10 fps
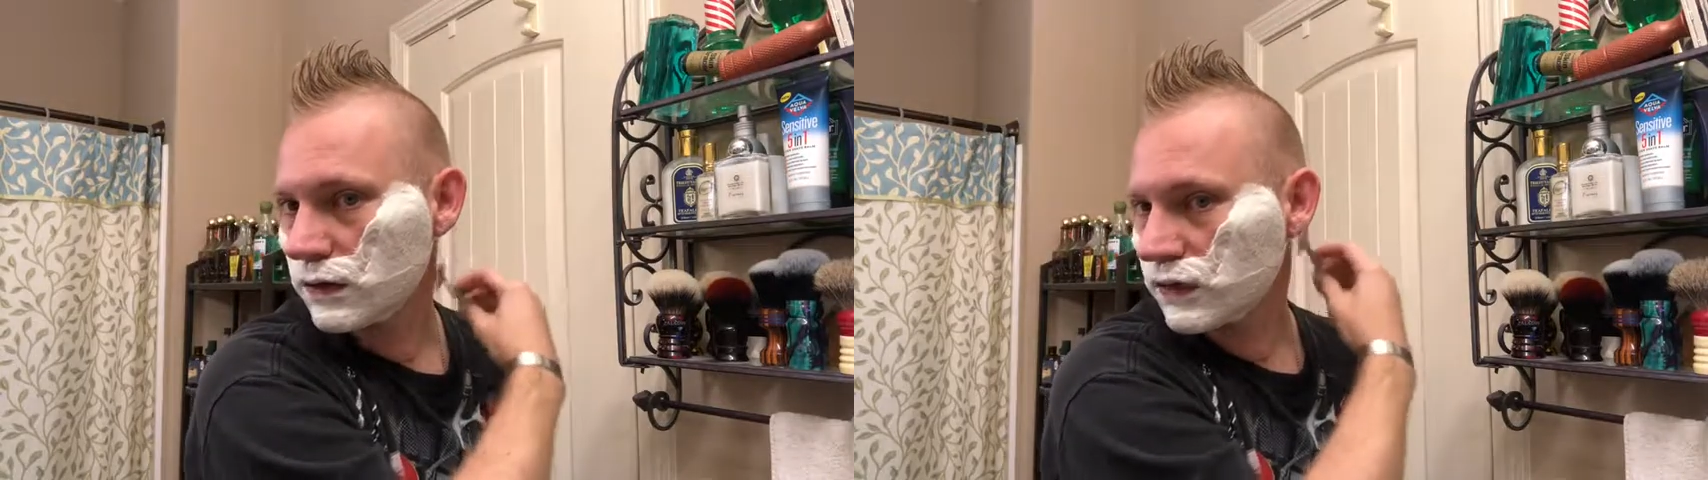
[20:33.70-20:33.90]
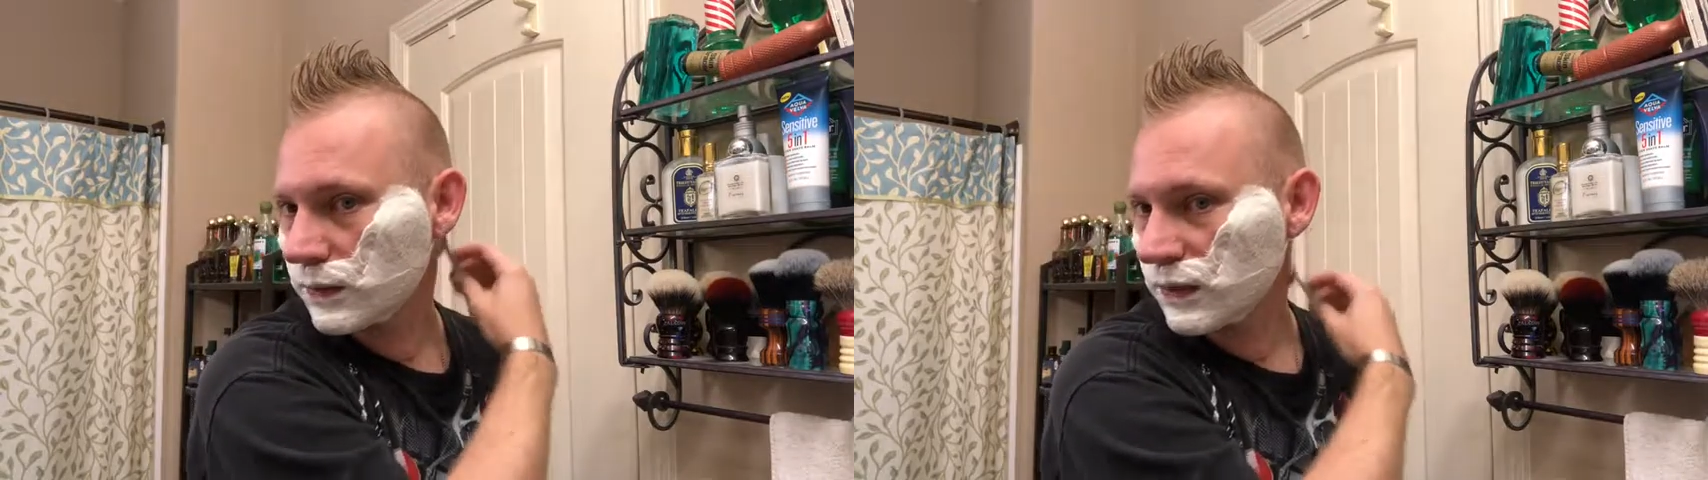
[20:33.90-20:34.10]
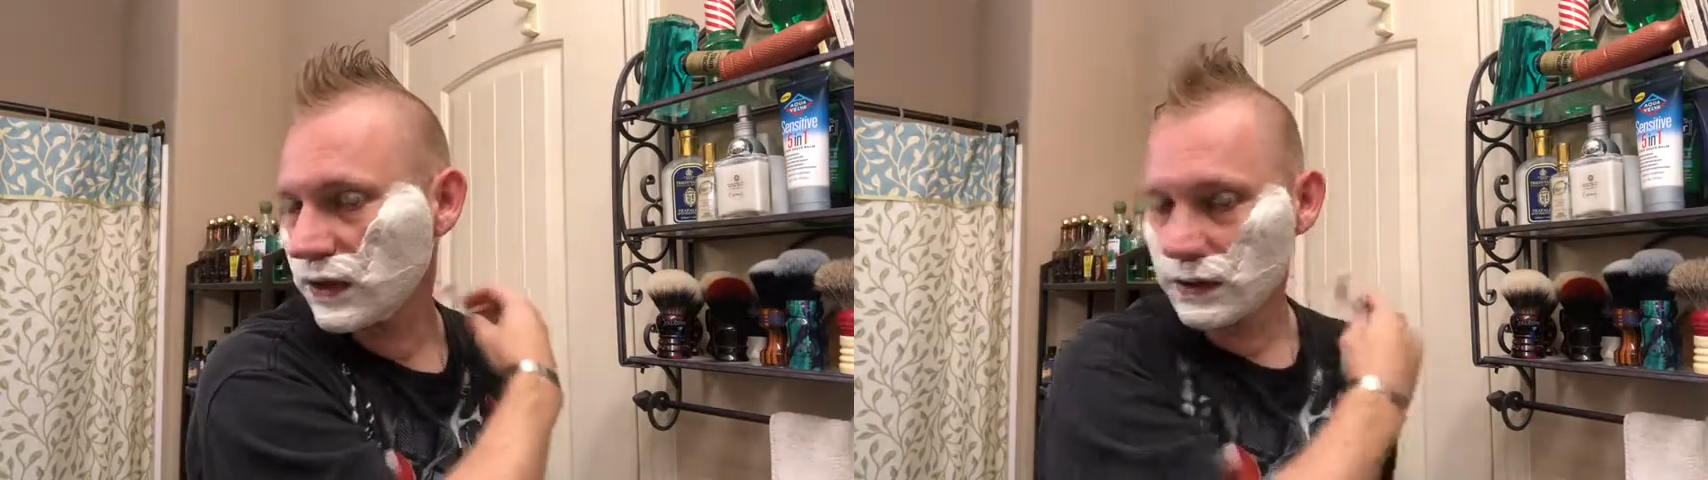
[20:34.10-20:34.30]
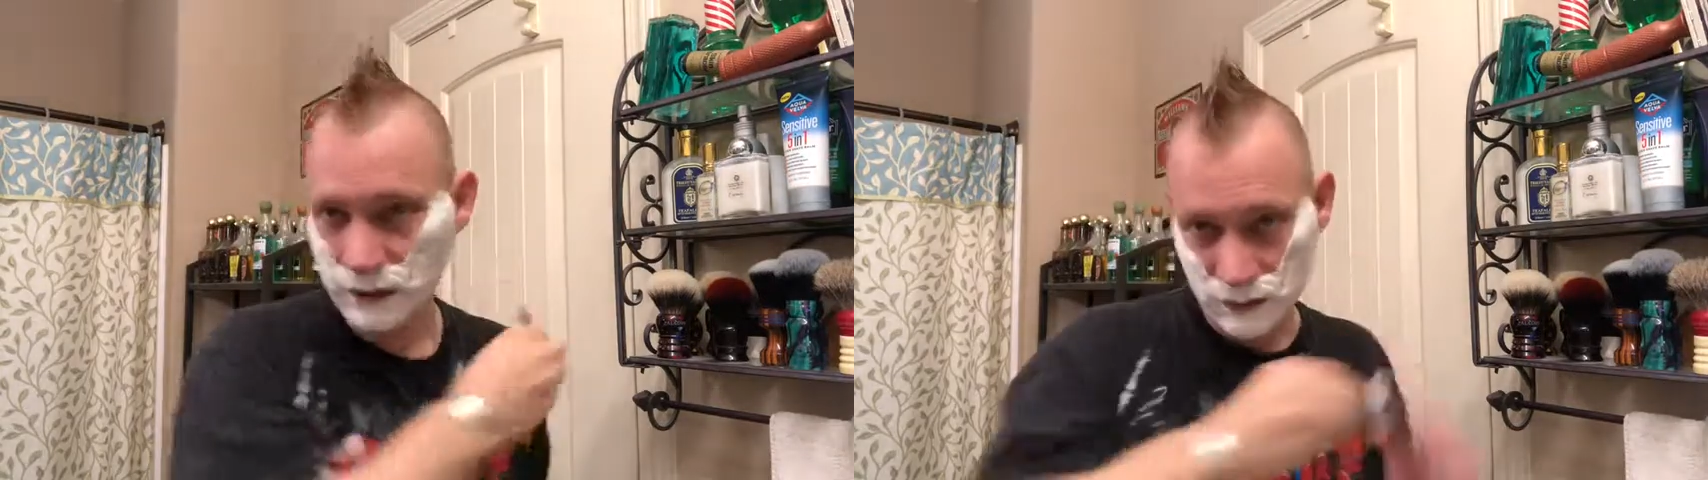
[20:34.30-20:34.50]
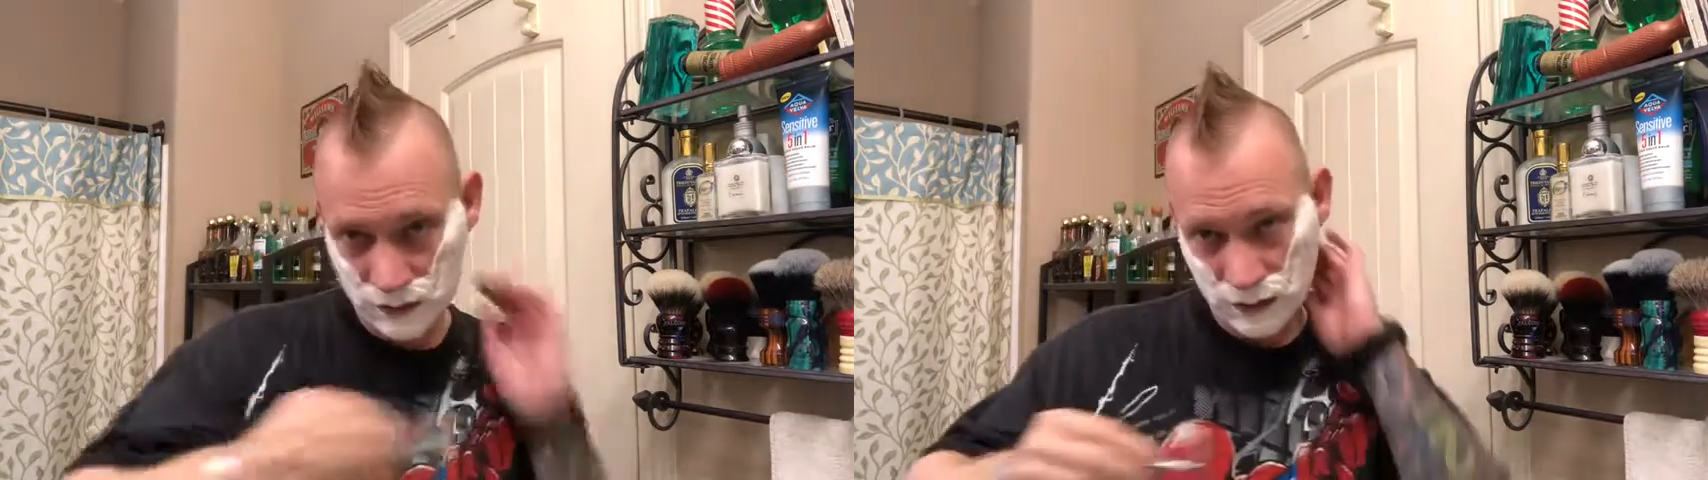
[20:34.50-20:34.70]
something I got
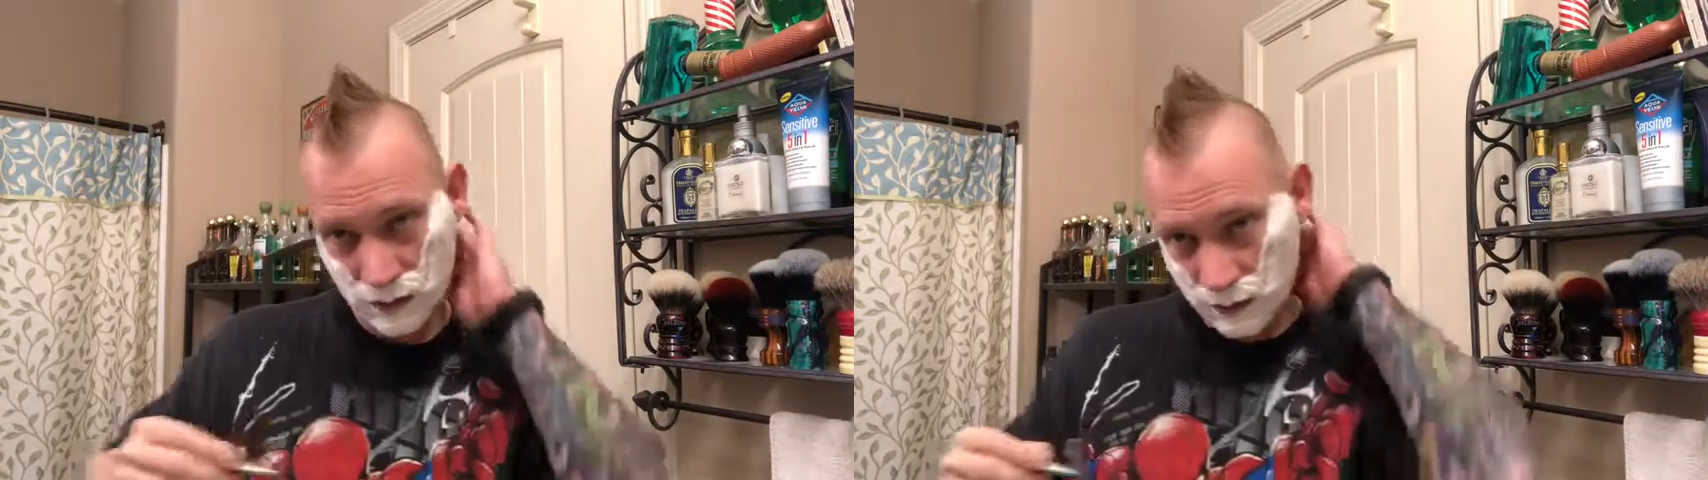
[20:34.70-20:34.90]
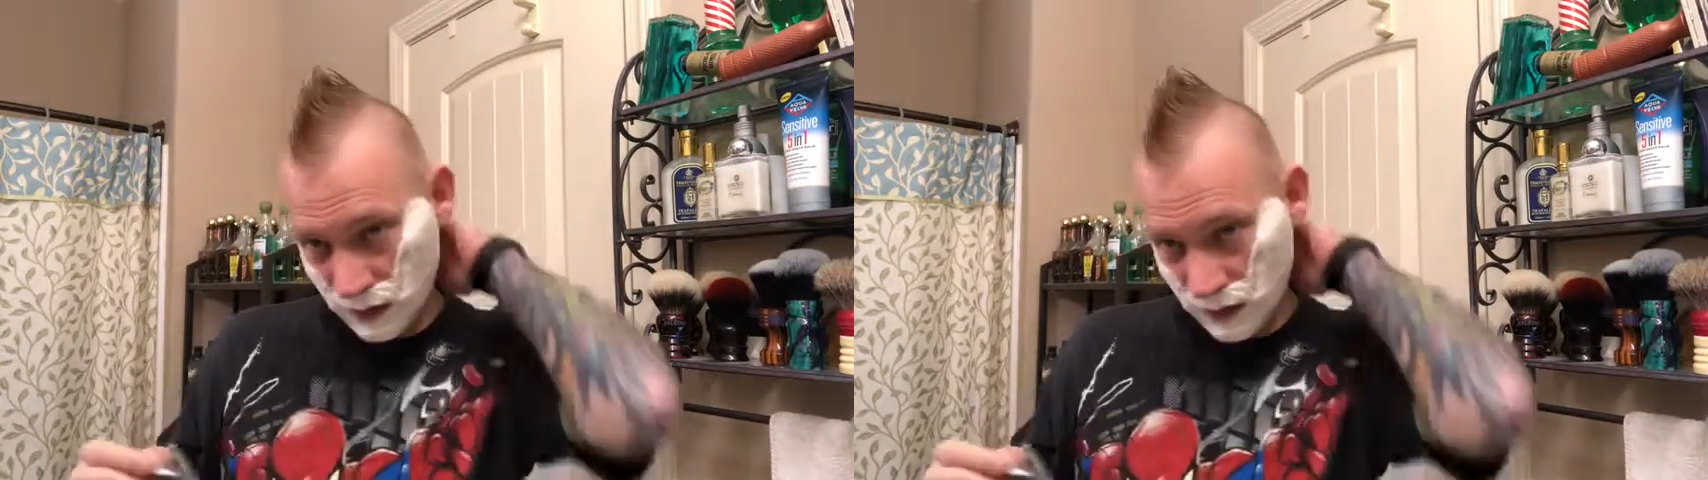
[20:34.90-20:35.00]
used to doing.